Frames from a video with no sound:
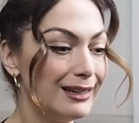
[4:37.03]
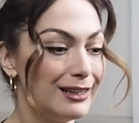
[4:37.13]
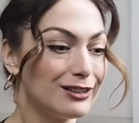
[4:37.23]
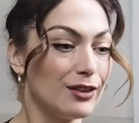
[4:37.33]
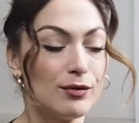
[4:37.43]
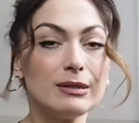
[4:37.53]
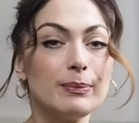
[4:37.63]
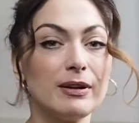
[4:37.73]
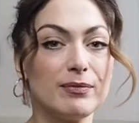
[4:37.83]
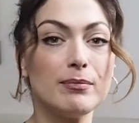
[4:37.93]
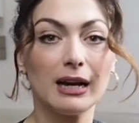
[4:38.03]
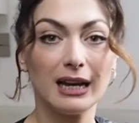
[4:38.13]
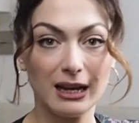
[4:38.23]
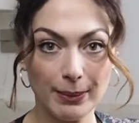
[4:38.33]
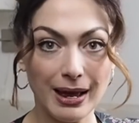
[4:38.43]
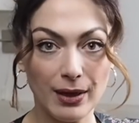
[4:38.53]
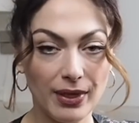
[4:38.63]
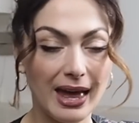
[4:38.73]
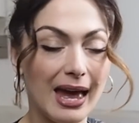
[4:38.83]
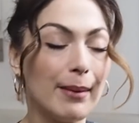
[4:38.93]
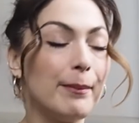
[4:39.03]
So there is a bit of mucking about there,